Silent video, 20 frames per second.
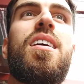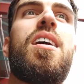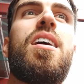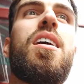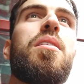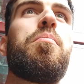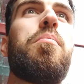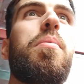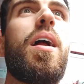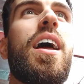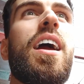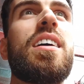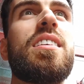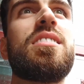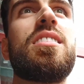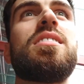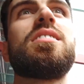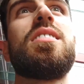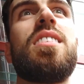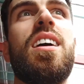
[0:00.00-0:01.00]
But I guess
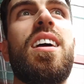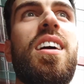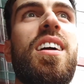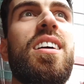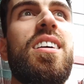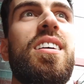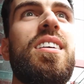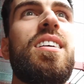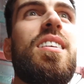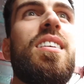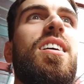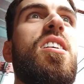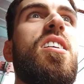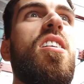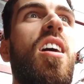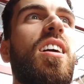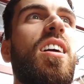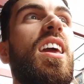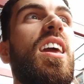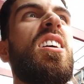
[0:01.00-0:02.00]
it's like
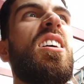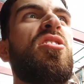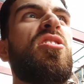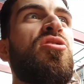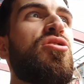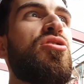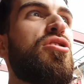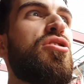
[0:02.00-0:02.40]
akin to